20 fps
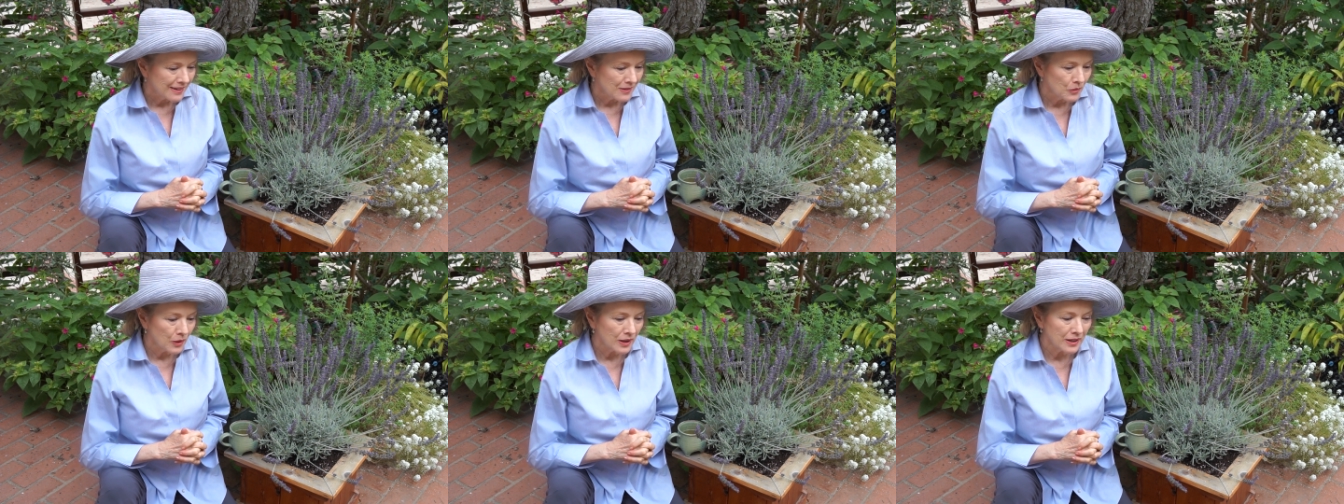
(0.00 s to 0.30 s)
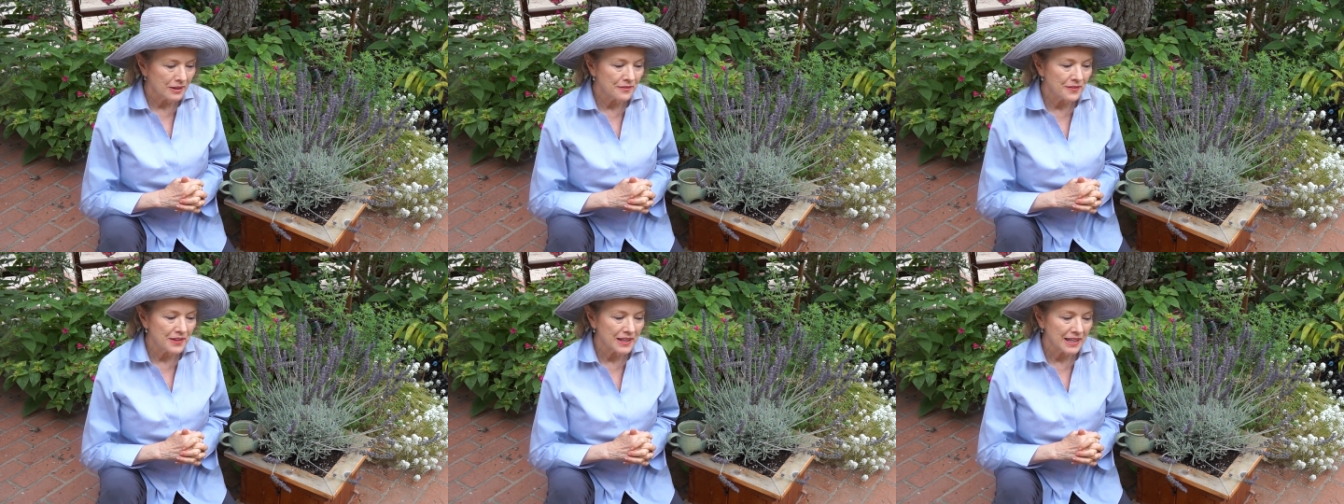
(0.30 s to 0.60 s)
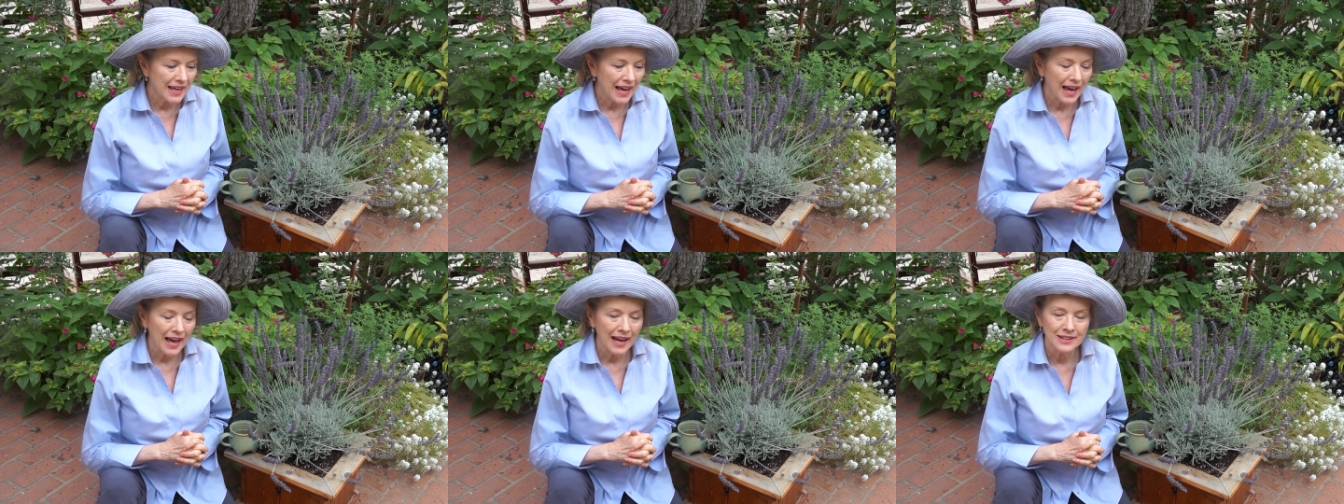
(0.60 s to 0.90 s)
One of
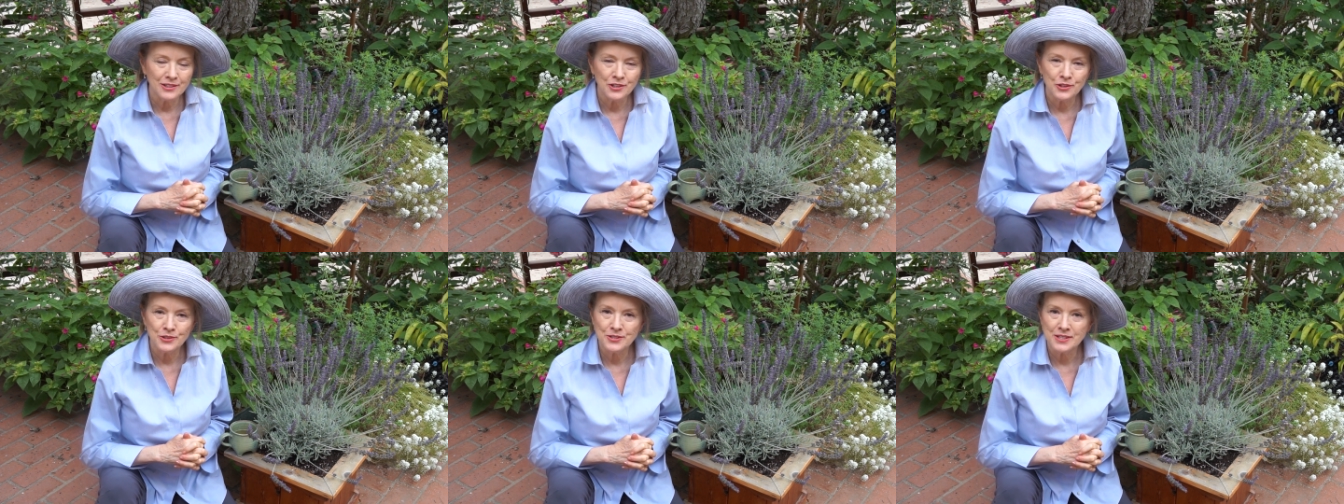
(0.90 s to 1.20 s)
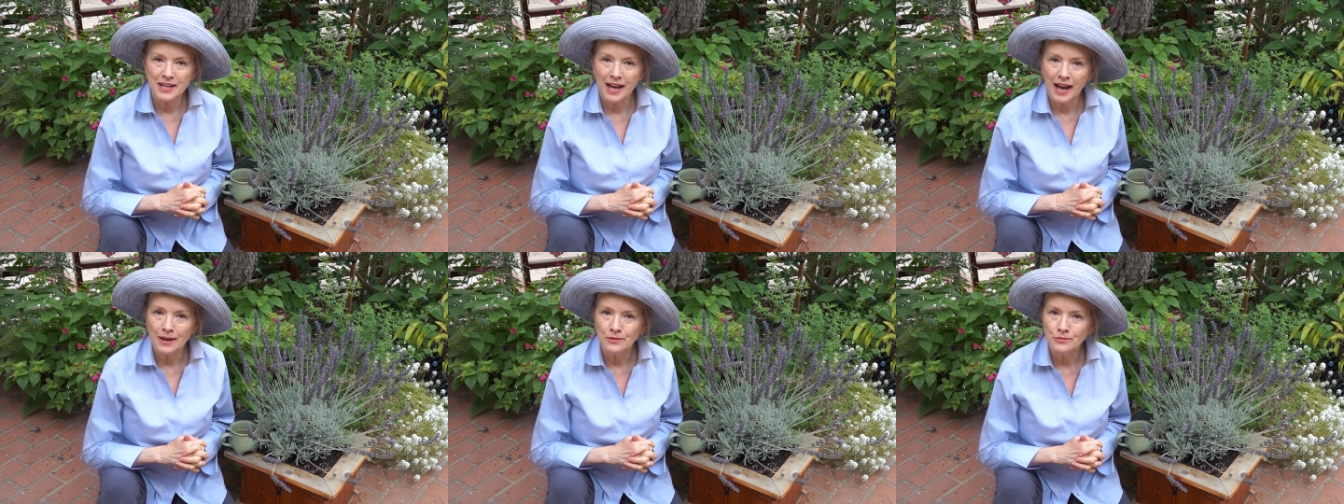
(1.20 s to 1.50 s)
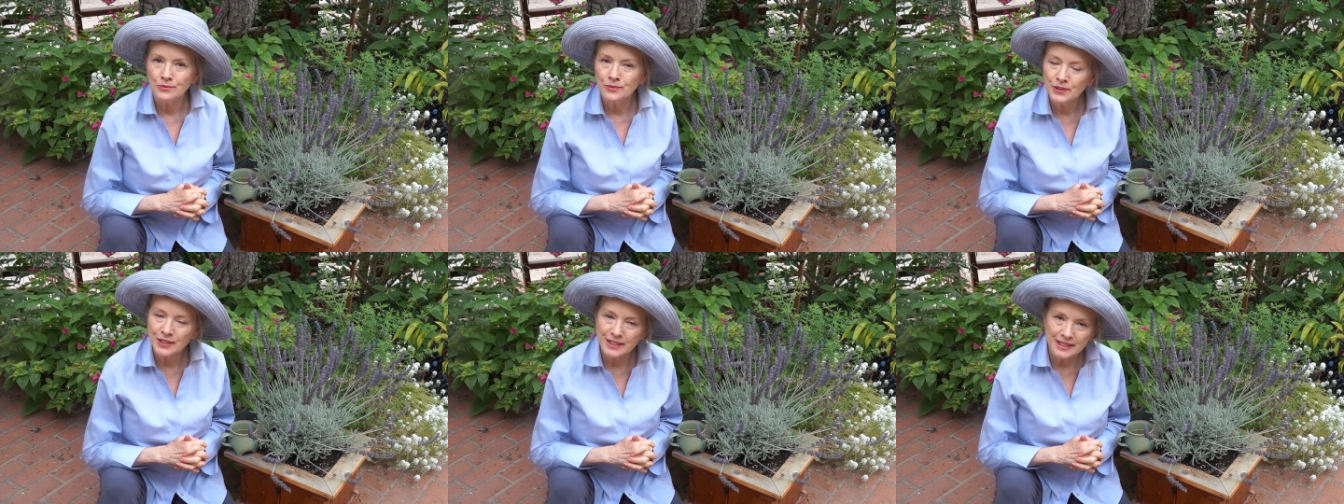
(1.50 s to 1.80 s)
the actors I
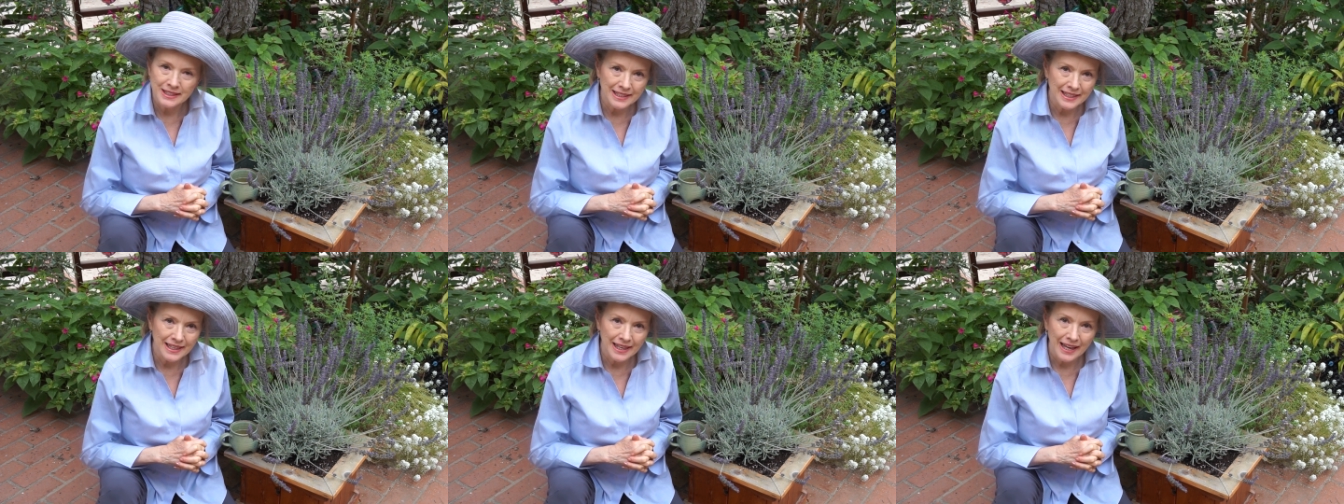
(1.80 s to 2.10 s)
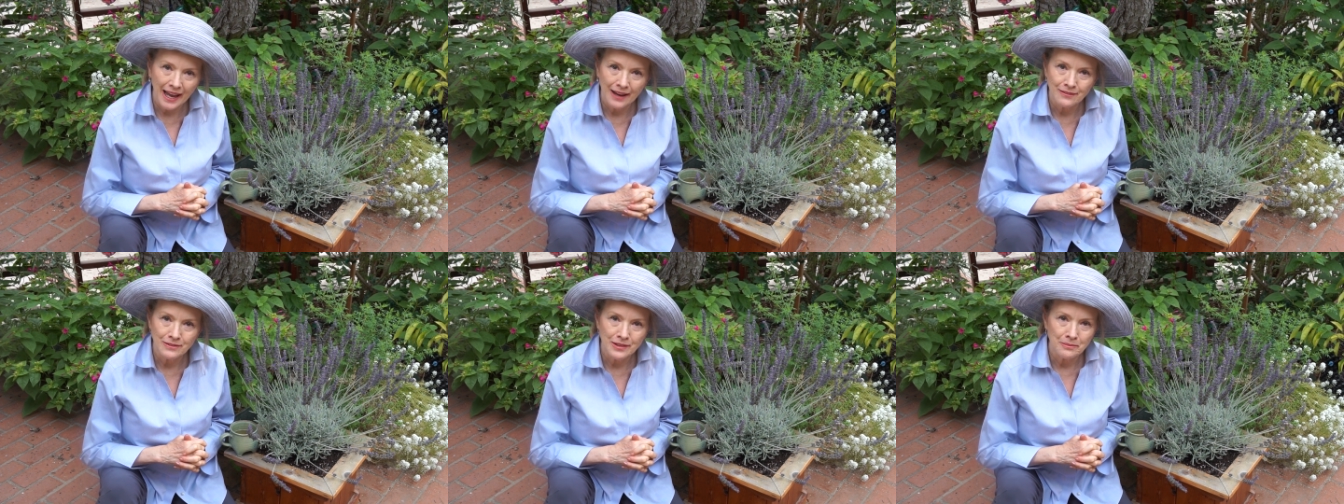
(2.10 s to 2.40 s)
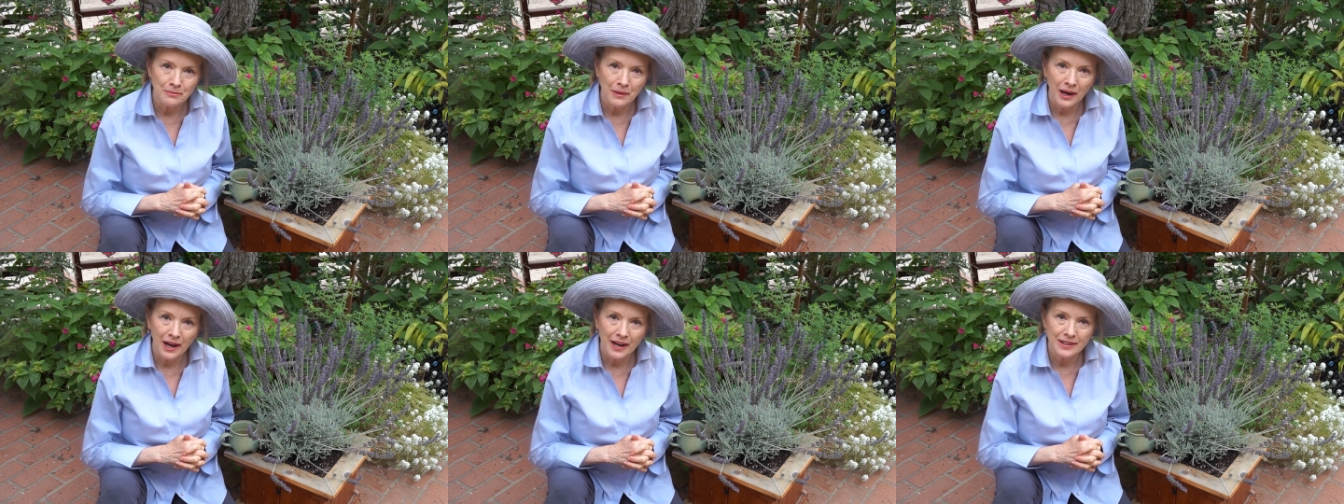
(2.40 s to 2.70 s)
really have
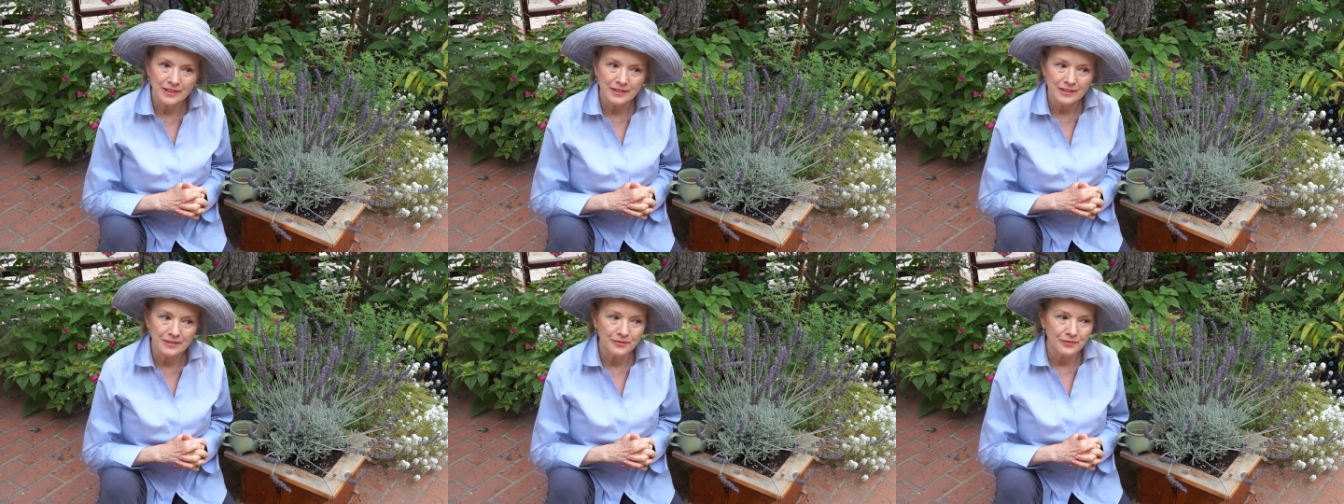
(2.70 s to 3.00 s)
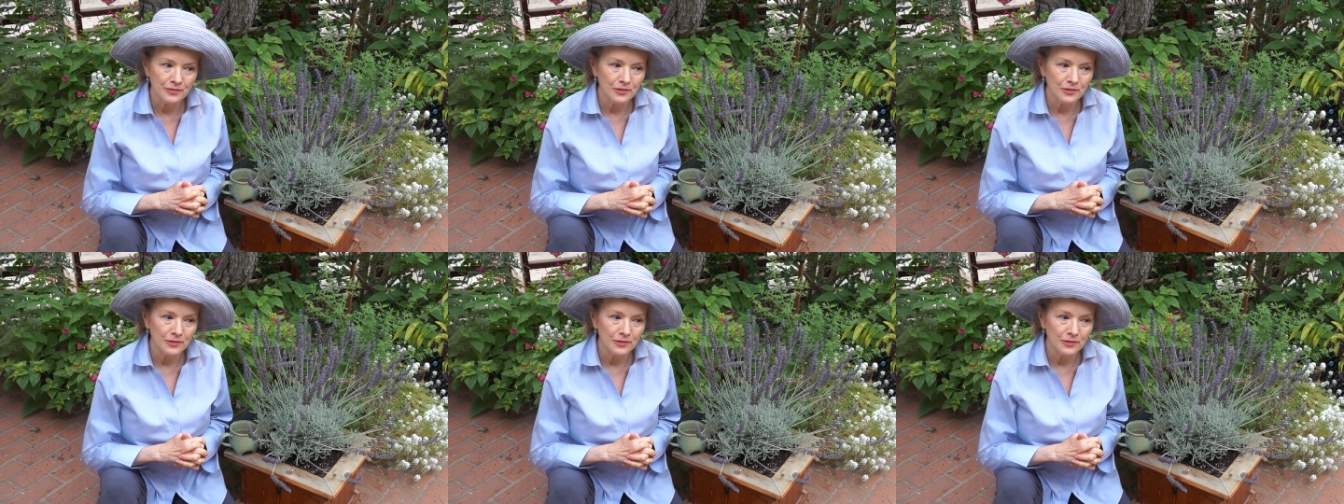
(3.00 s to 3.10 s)
admired